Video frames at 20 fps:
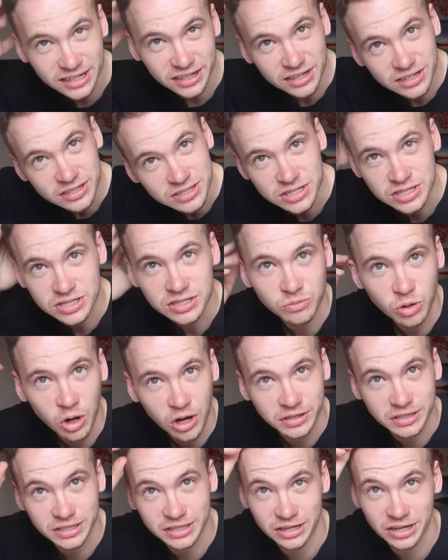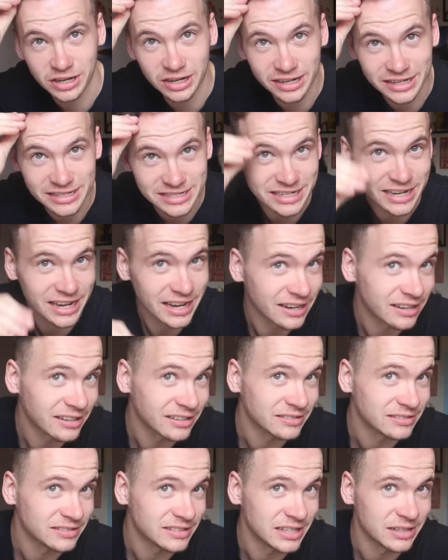kind of just well I did an early today and
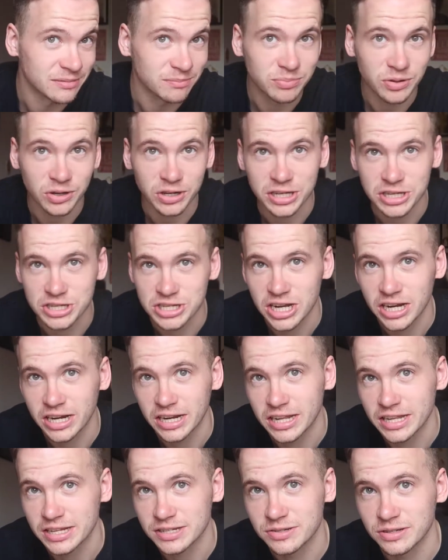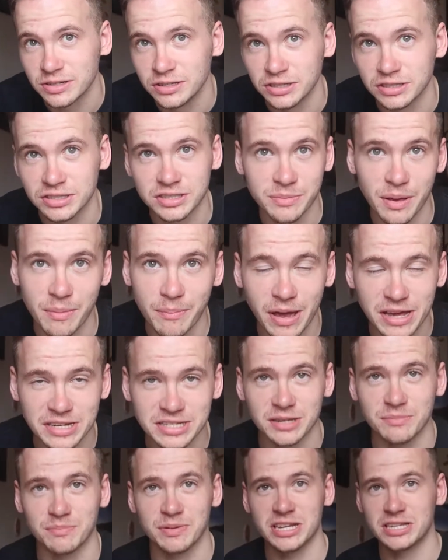I didn't put any gel in it so it looks a bit
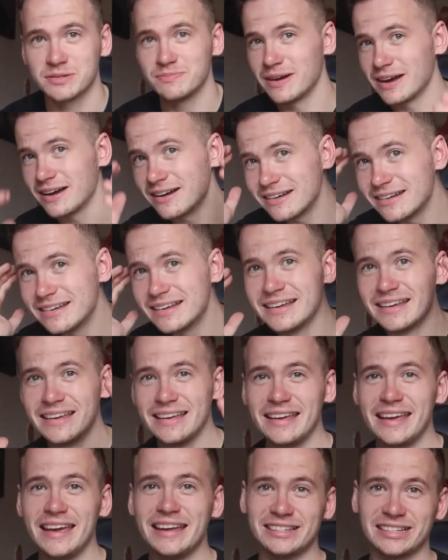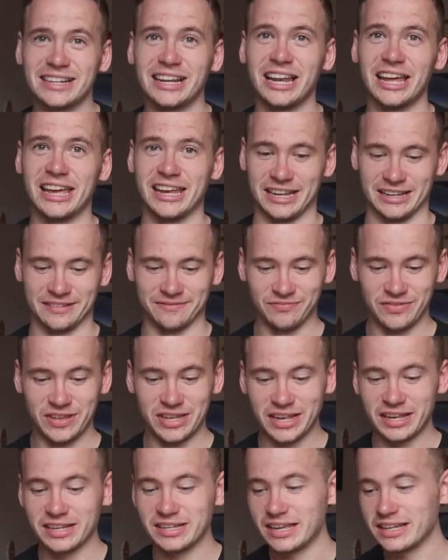basic bitch but it's clean.
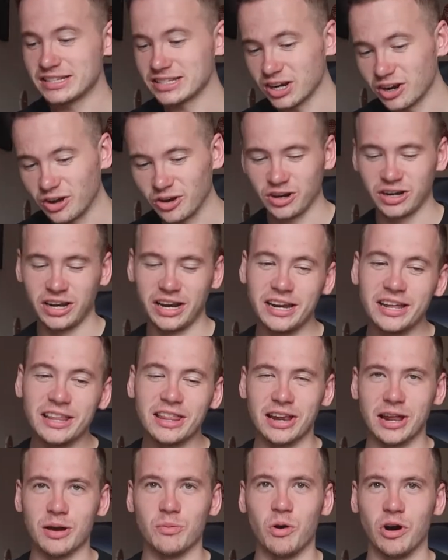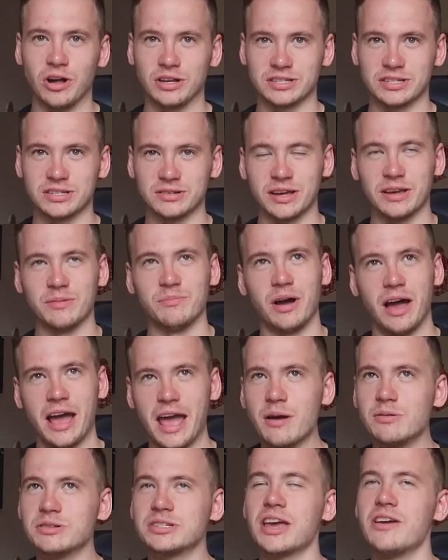It's a lot cleaner than it was. Uh, my
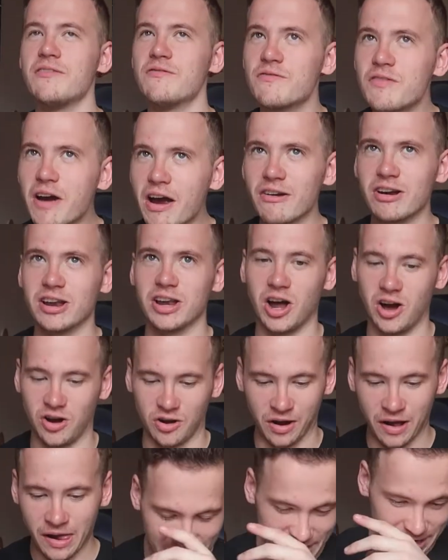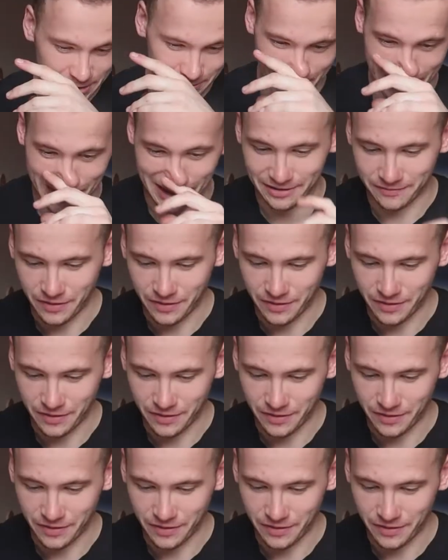hair was getting very long. Anyway,